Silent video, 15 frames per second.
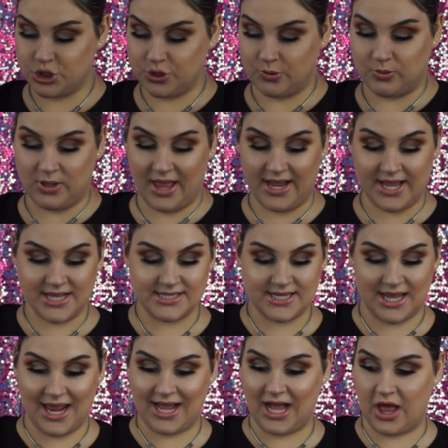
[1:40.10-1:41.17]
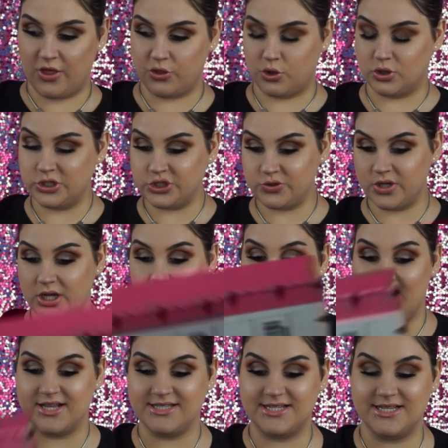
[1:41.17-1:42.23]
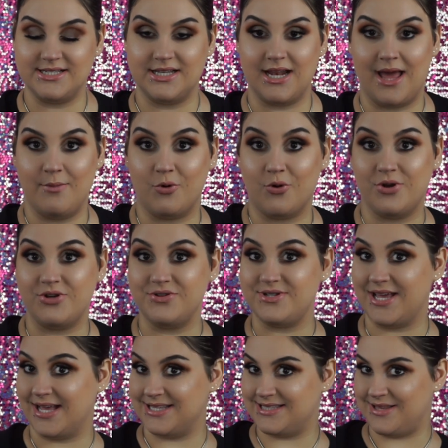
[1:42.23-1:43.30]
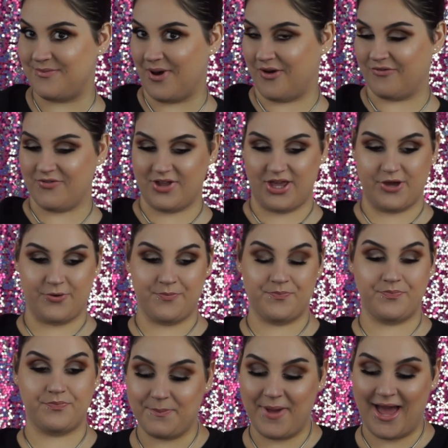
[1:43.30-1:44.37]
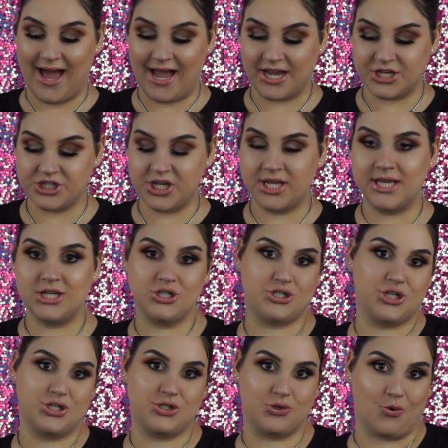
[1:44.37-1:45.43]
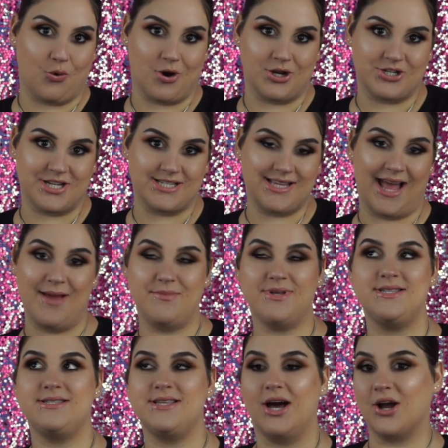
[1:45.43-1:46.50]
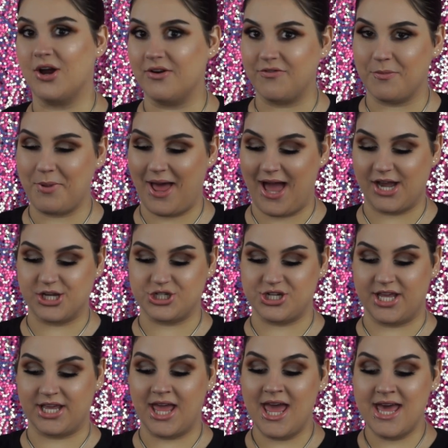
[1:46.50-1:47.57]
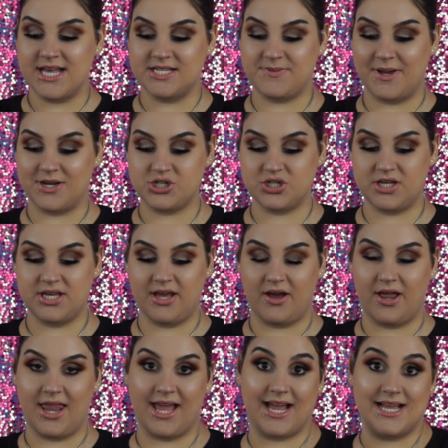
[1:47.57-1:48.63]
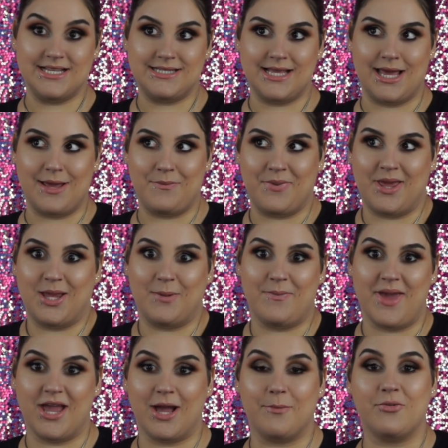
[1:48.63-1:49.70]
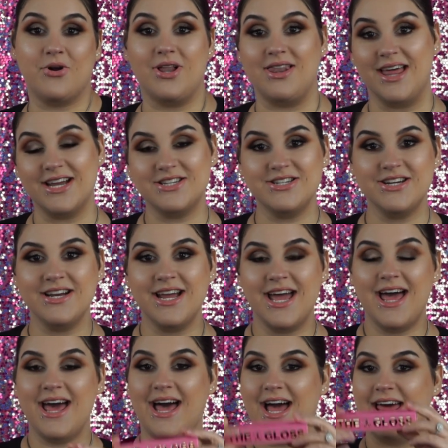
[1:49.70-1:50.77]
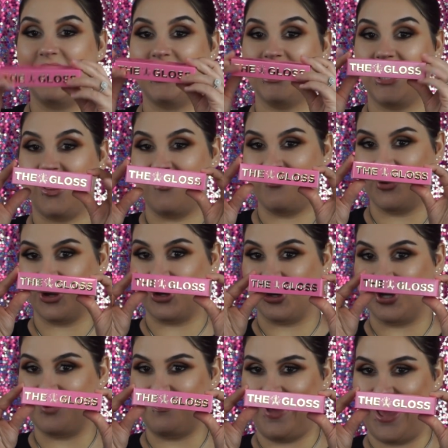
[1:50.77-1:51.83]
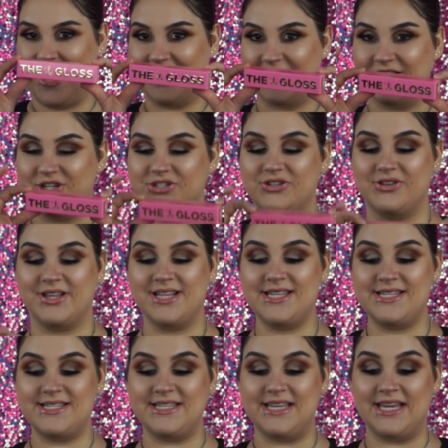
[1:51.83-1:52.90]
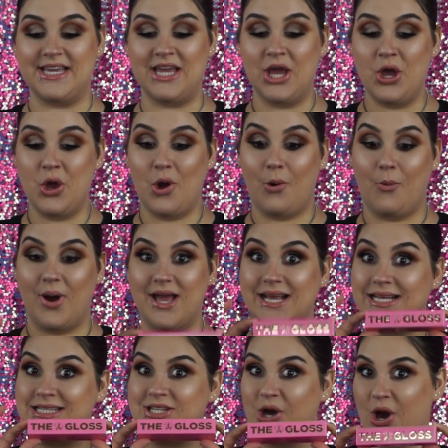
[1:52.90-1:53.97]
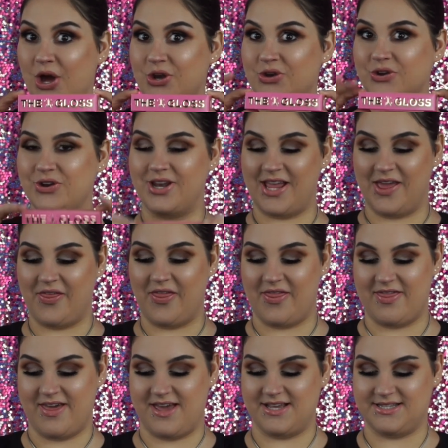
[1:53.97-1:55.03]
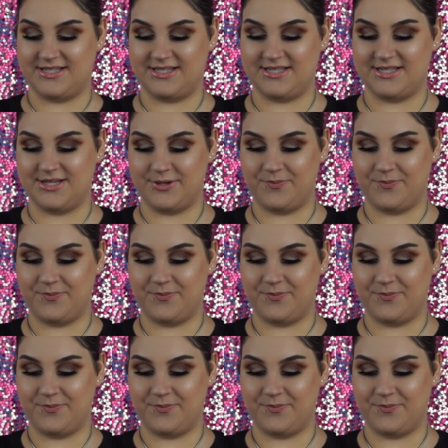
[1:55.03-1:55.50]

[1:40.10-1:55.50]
So like I said, I got those three glosses and I'm going to test them out for you. The packaging is just gorgeous. I'm a sucker for packaging, especially, like I say, being a makeup collector. I love a good package. So let's see what is underneath this.